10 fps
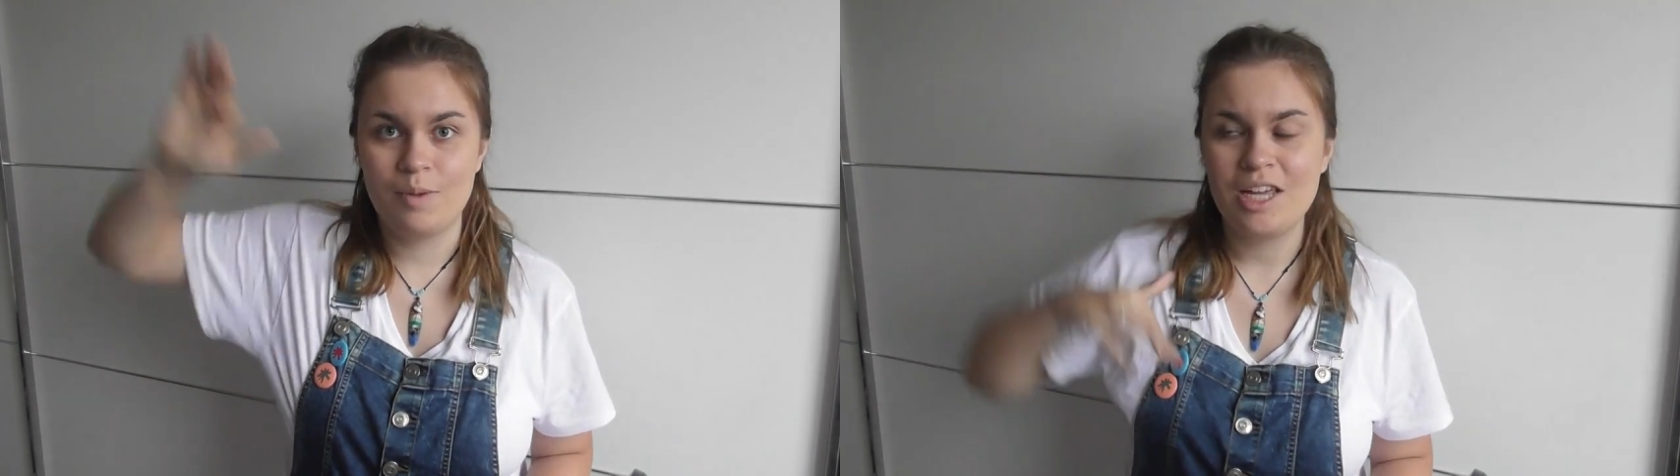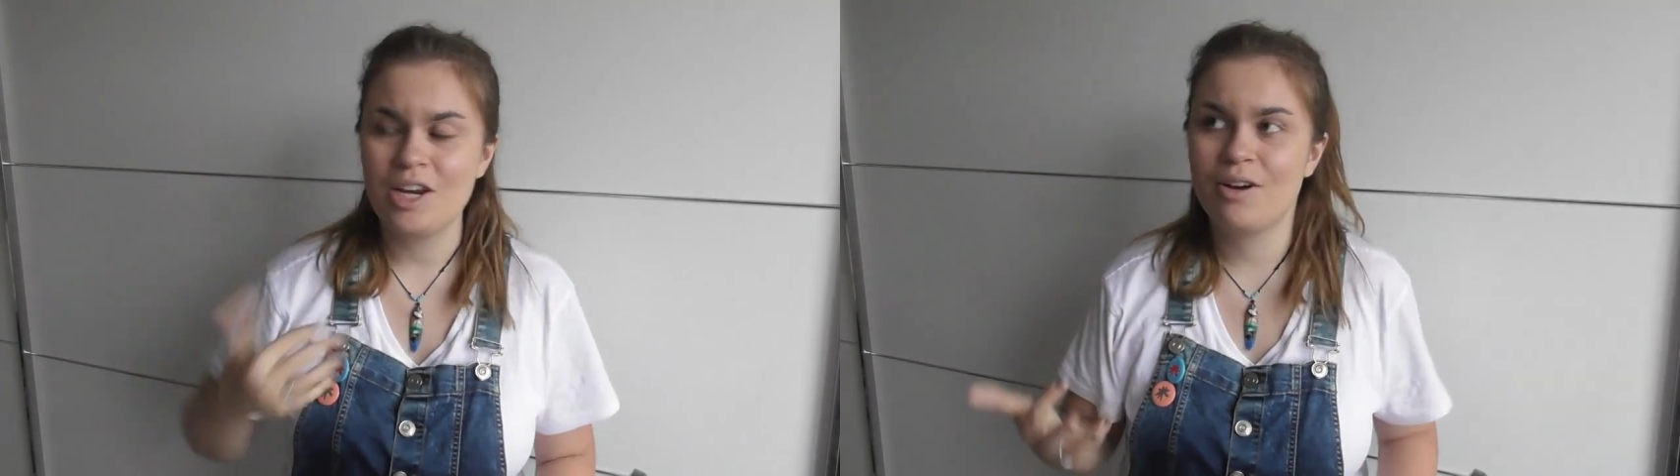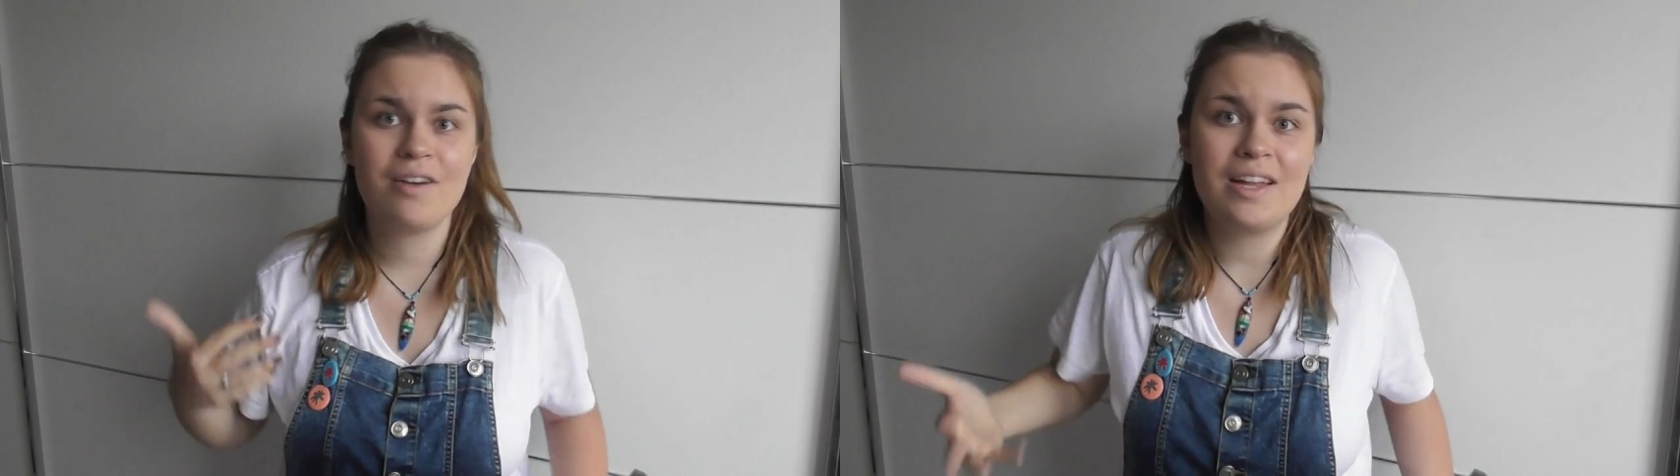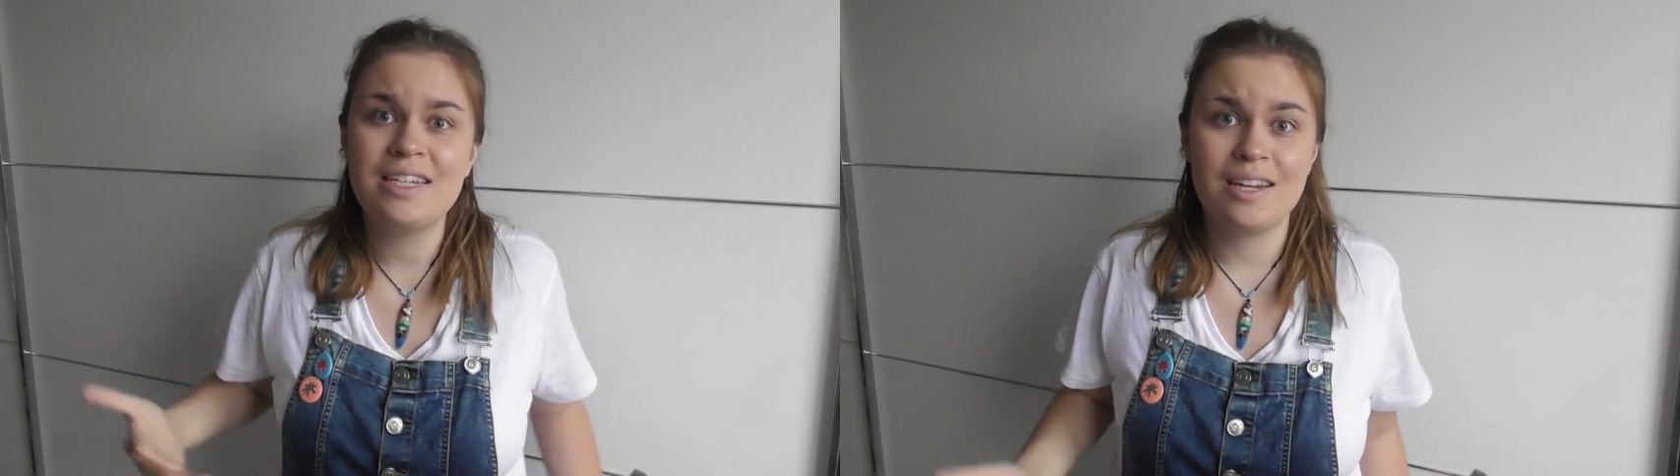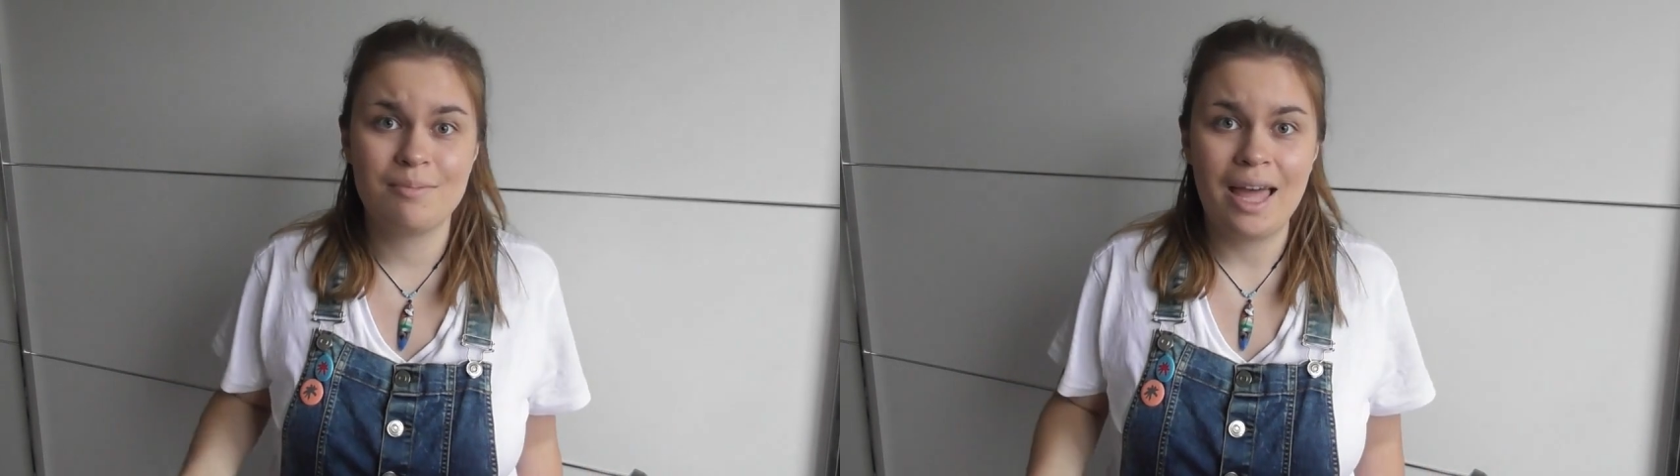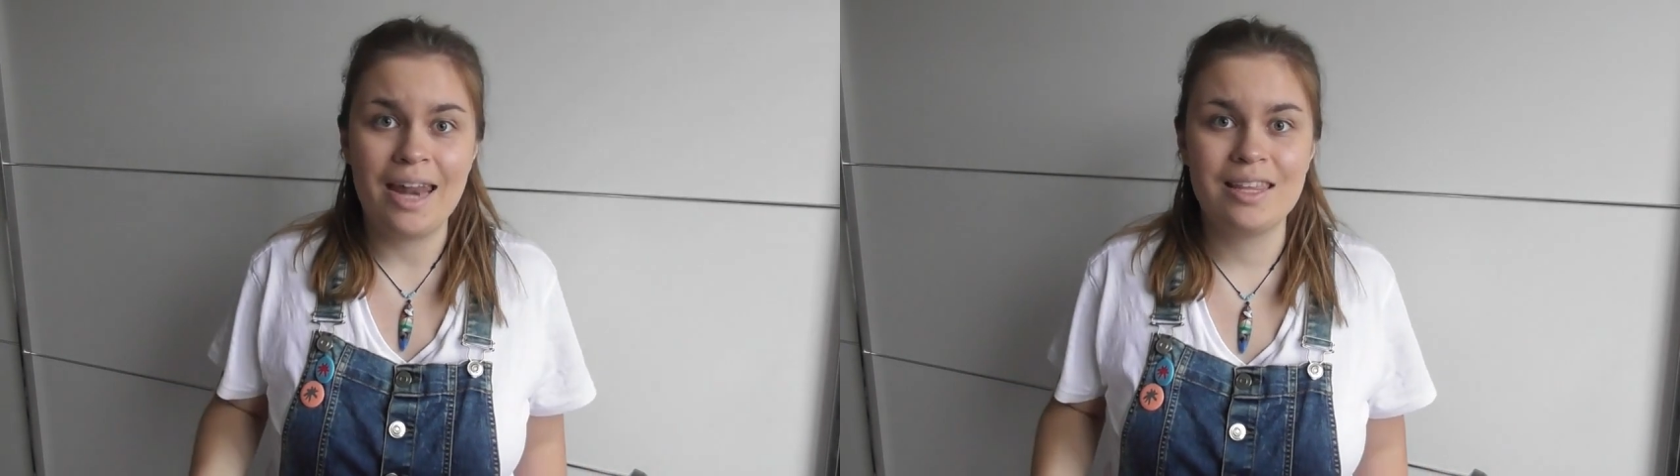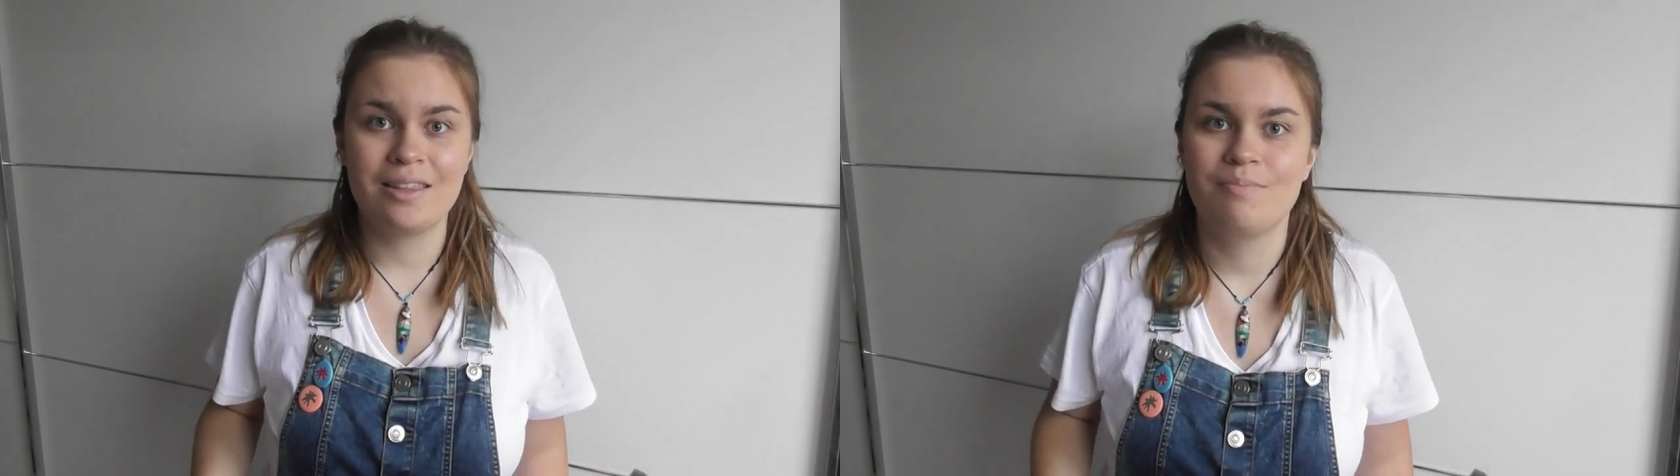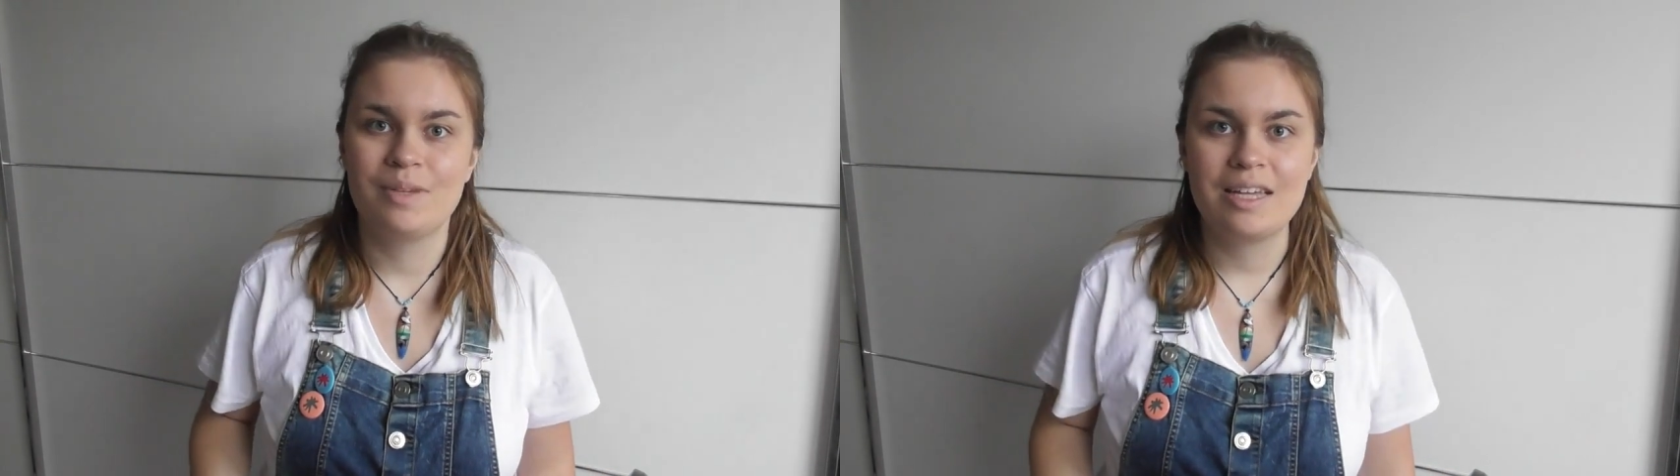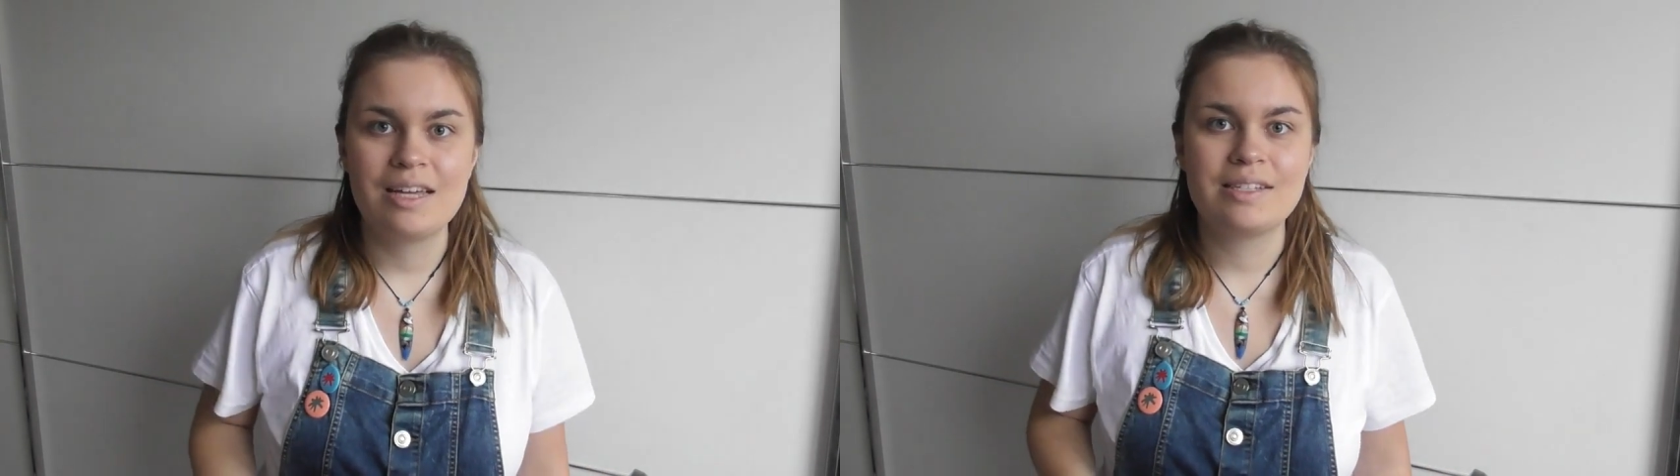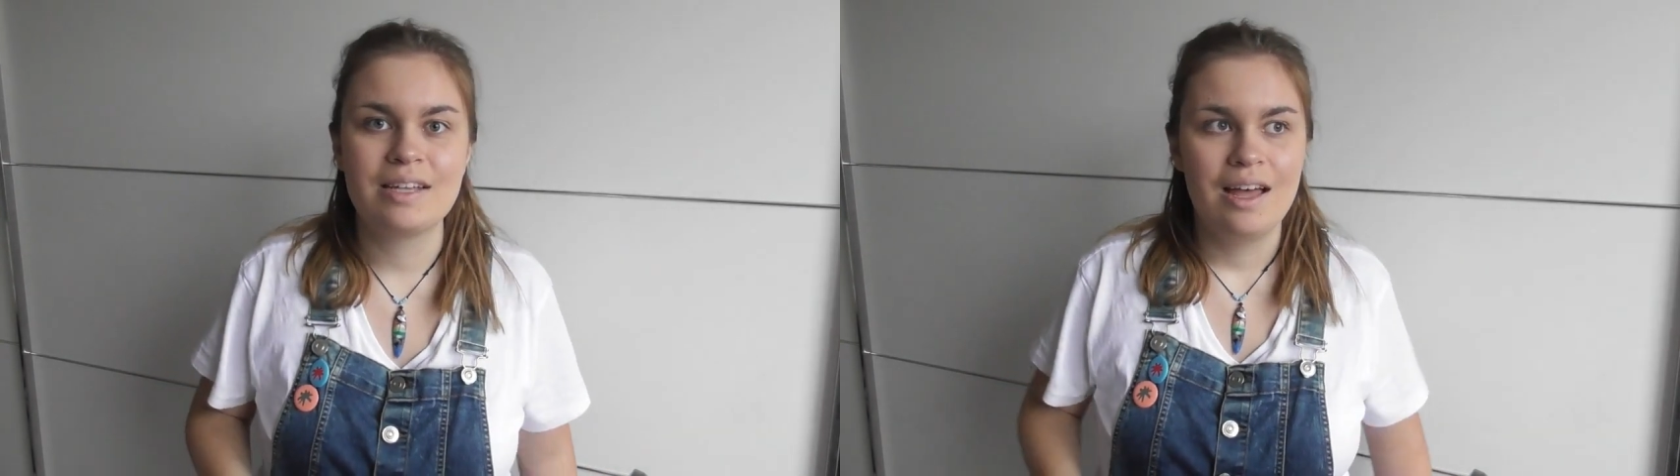but I've ended up getting them
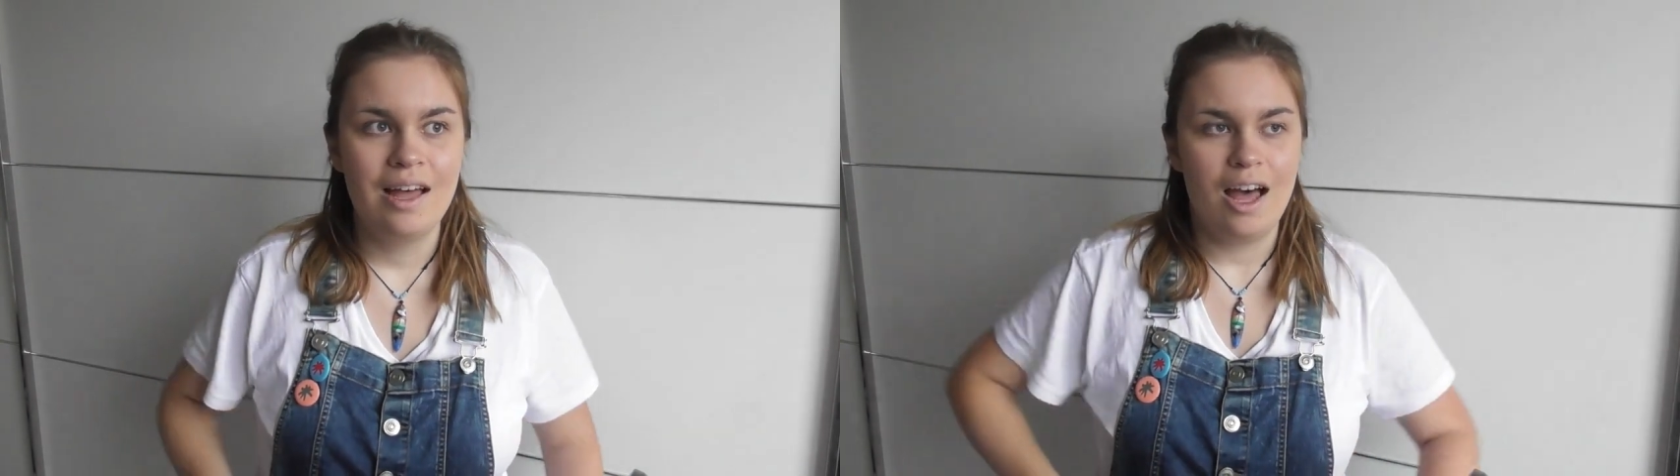because